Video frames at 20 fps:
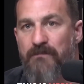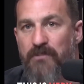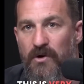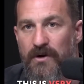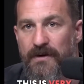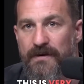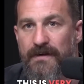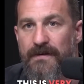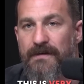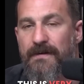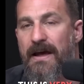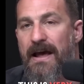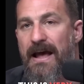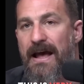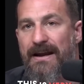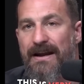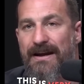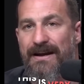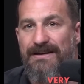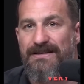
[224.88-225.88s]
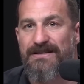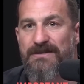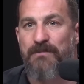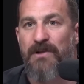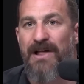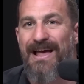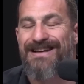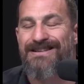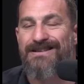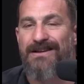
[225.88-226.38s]
important, and it
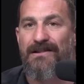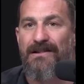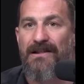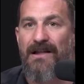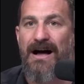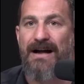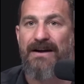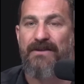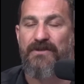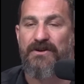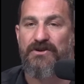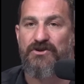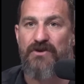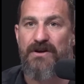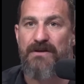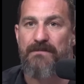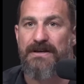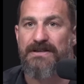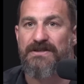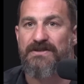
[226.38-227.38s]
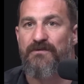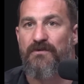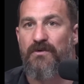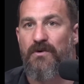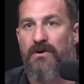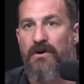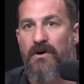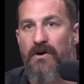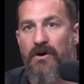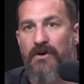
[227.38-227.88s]
explains a lot of the treatments
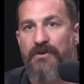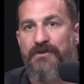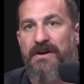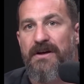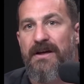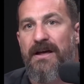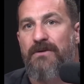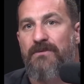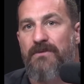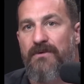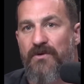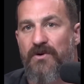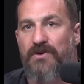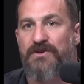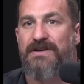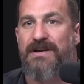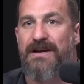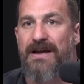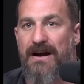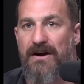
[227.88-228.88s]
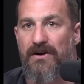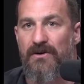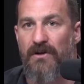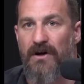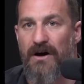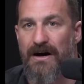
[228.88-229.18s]
for halting and reversing hair